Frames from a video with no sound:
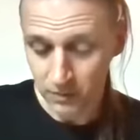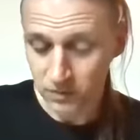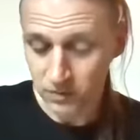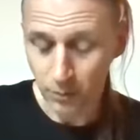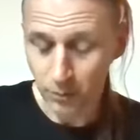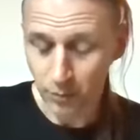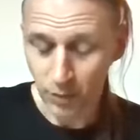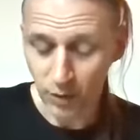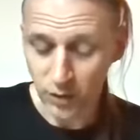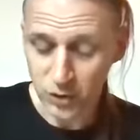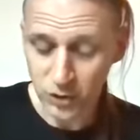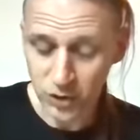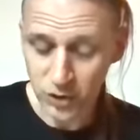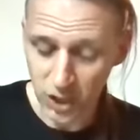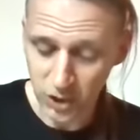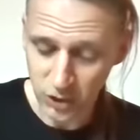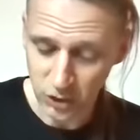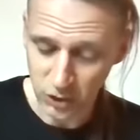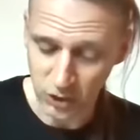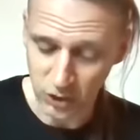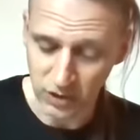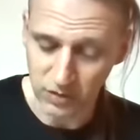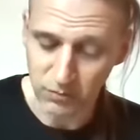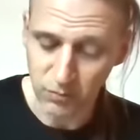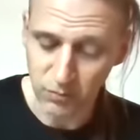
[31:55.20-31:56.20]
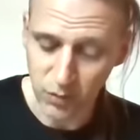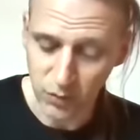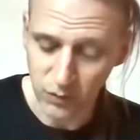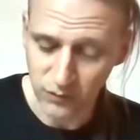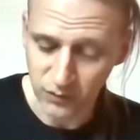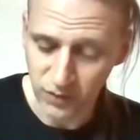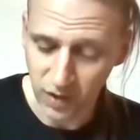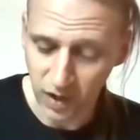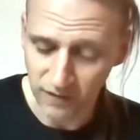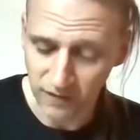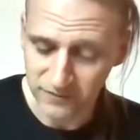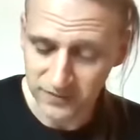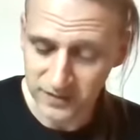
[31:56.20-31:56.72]
The procession
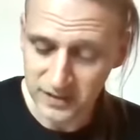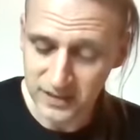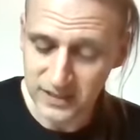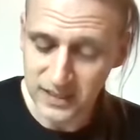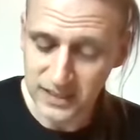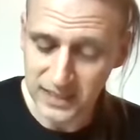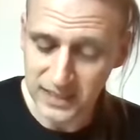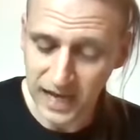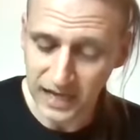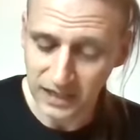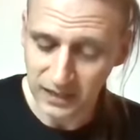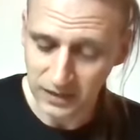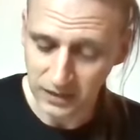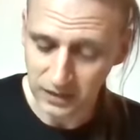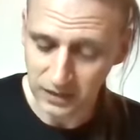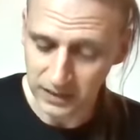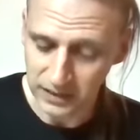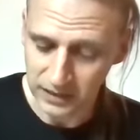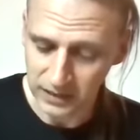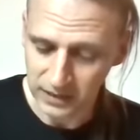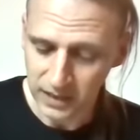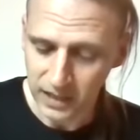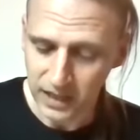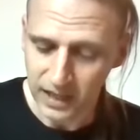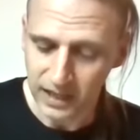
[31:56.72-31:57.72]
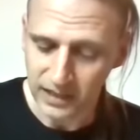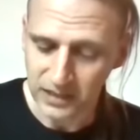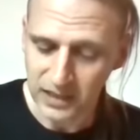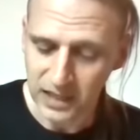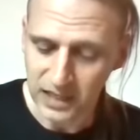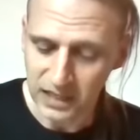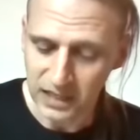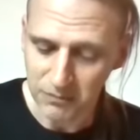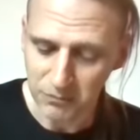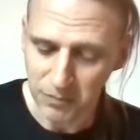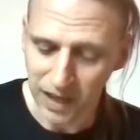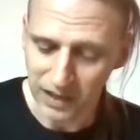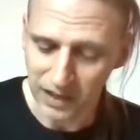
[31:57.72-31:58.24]
moved off sedately in
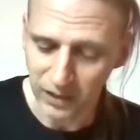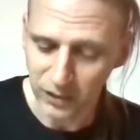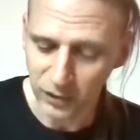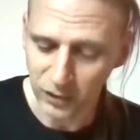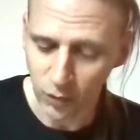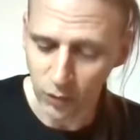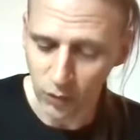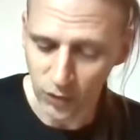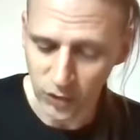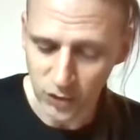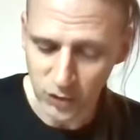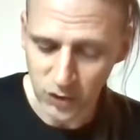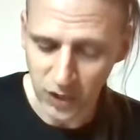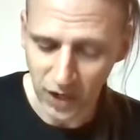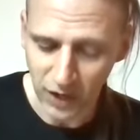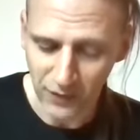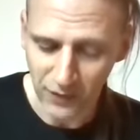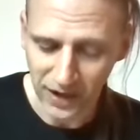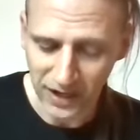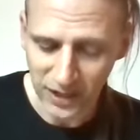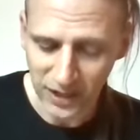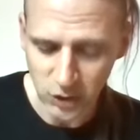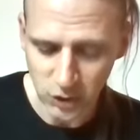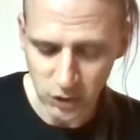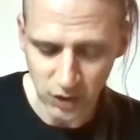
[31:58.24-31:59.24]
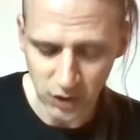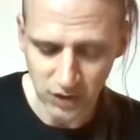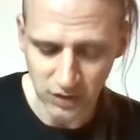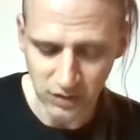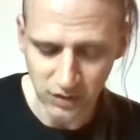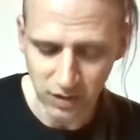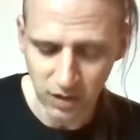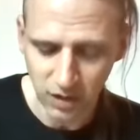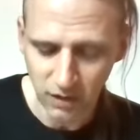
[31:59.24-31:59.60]
King Pellinore's direction,